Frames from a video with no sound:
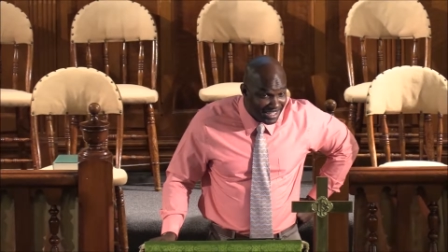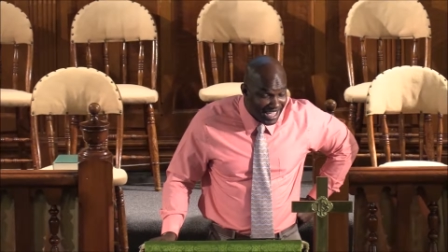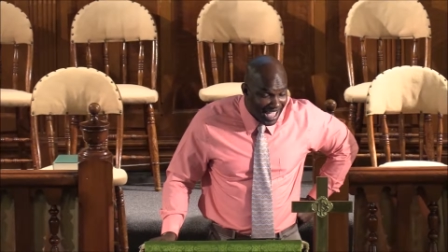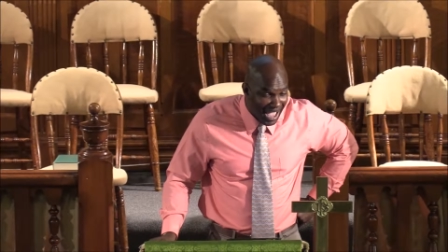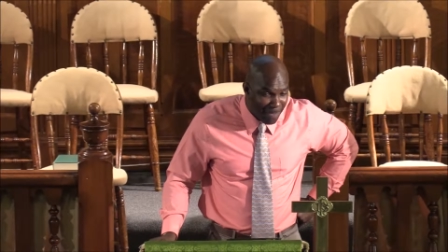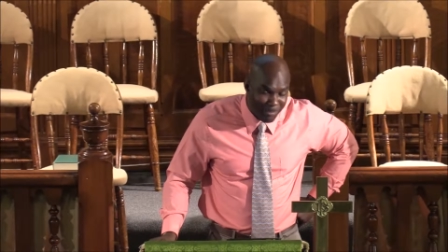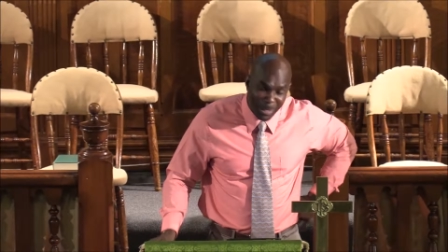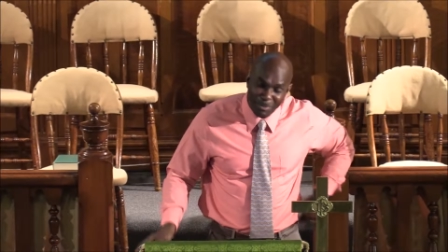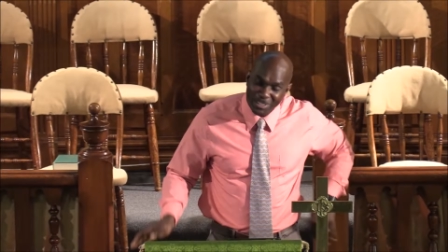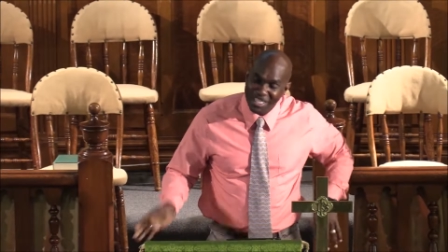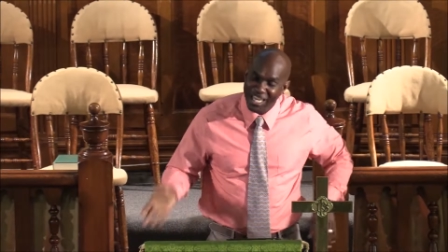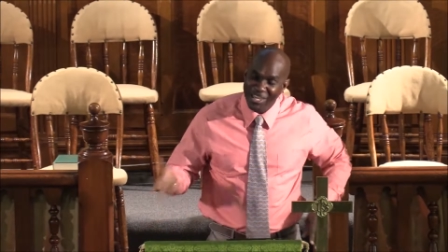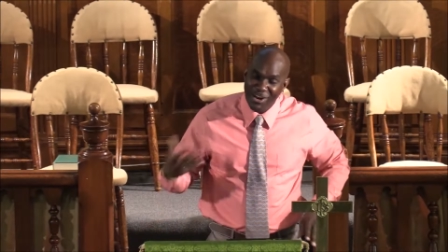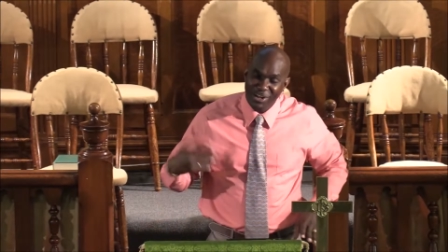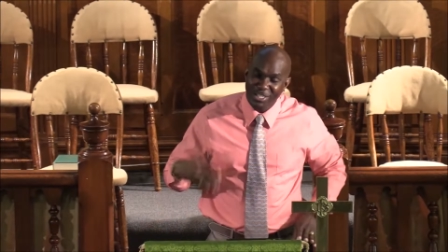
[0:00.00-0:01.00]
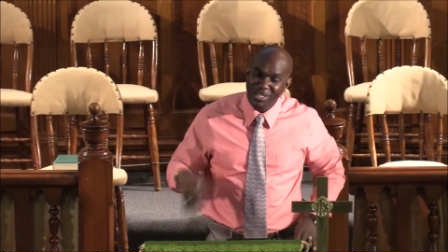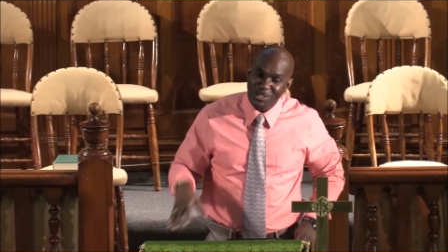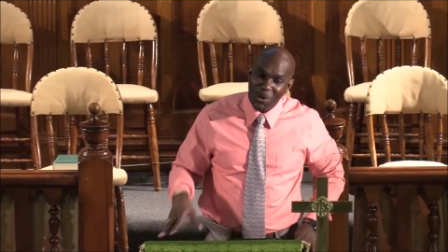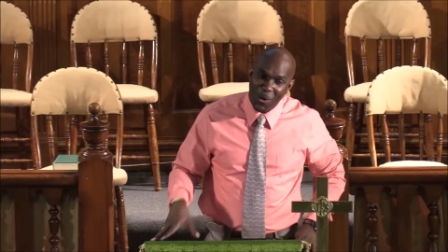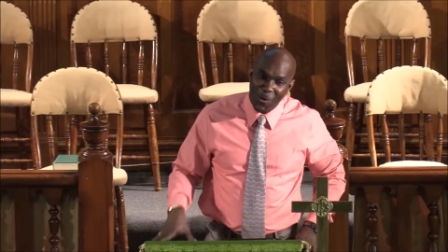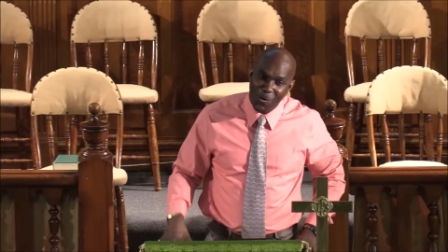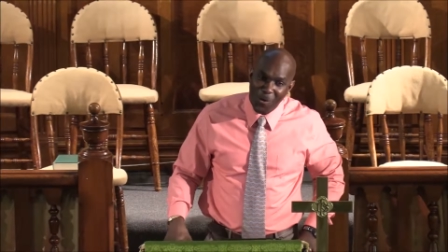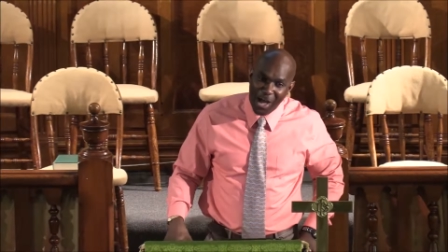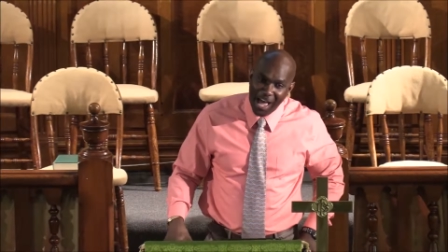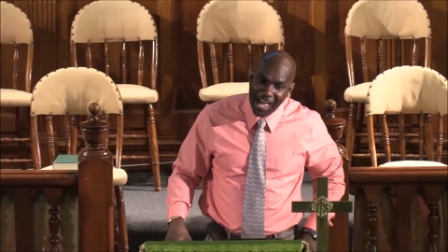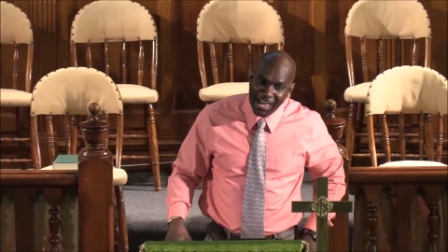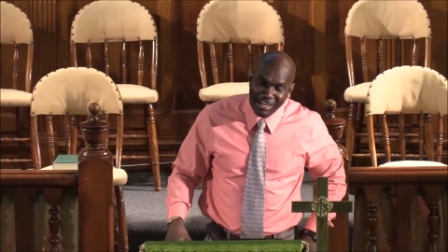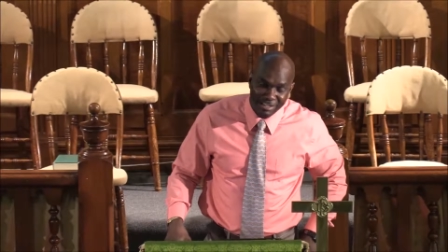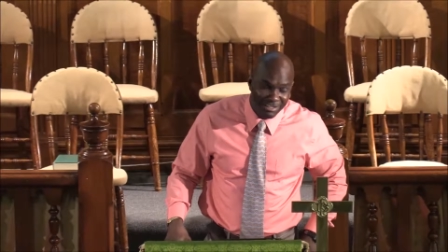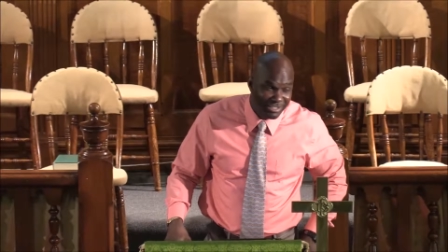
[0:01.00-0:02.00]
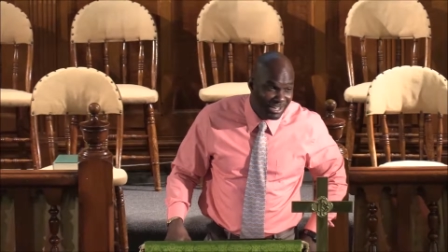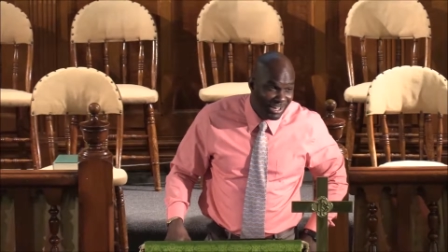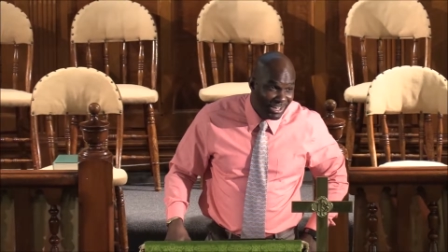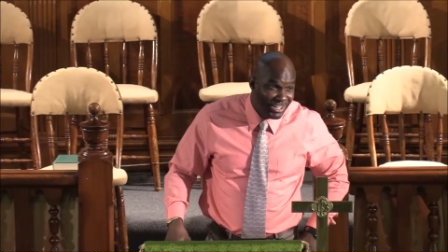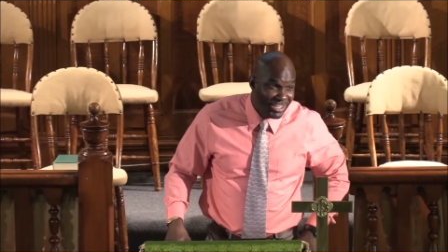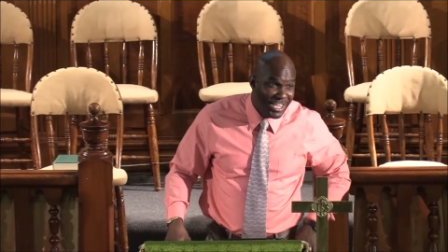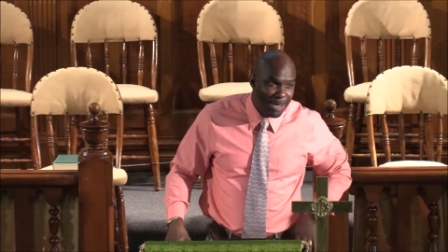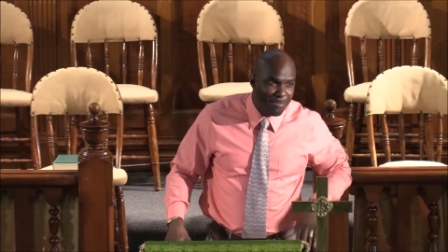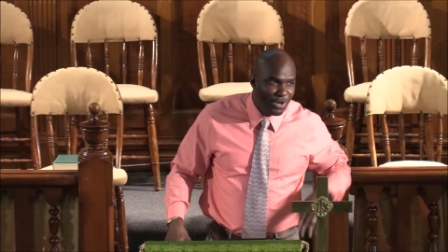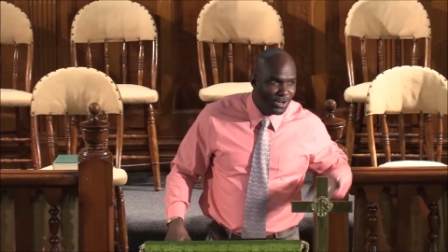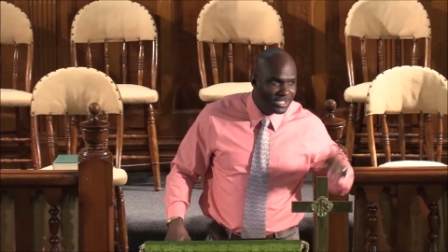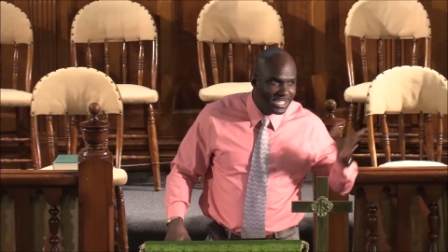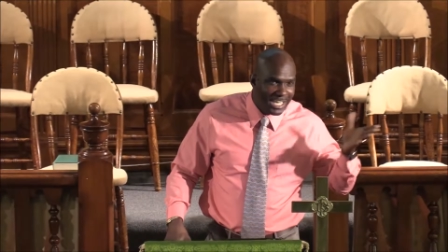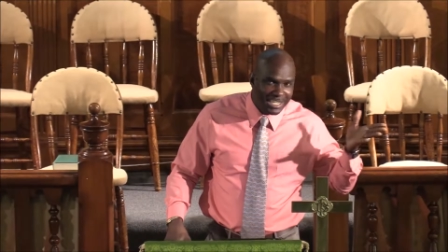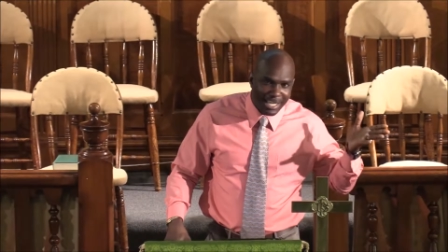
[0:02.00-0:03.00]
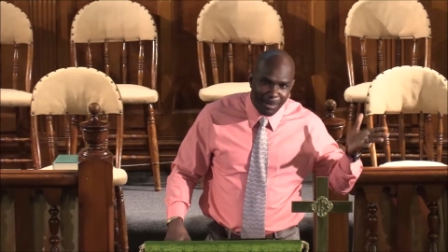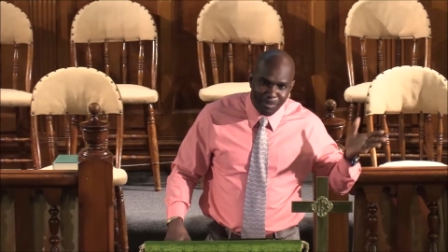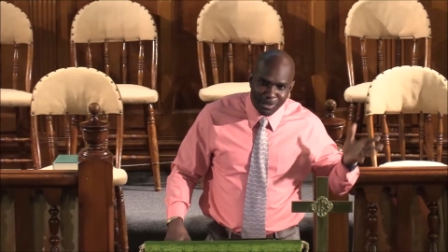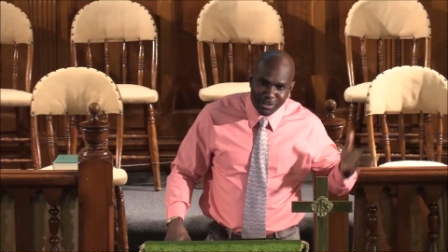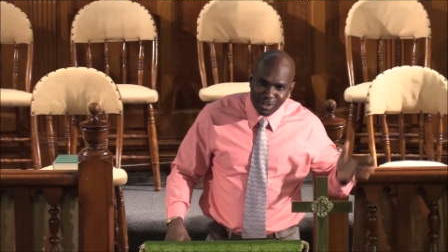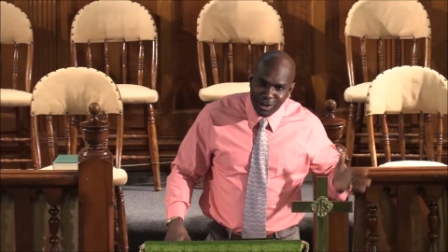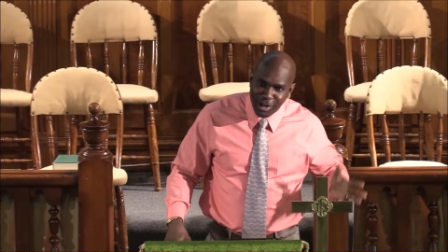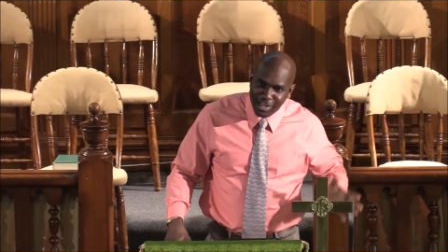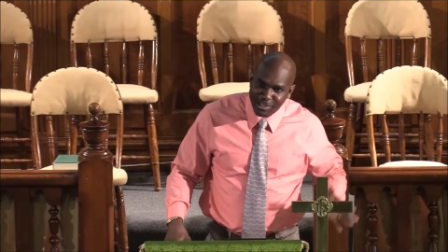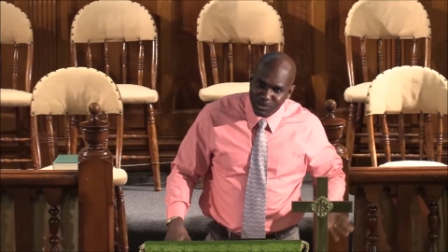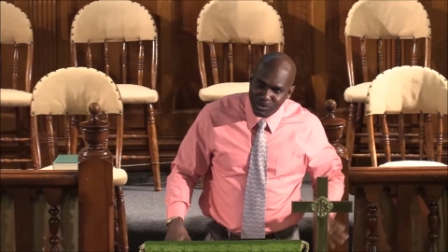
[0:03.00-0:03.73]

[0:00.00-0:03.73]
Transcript: yeah, people say, You're so wise. Yeah, because I tap into God's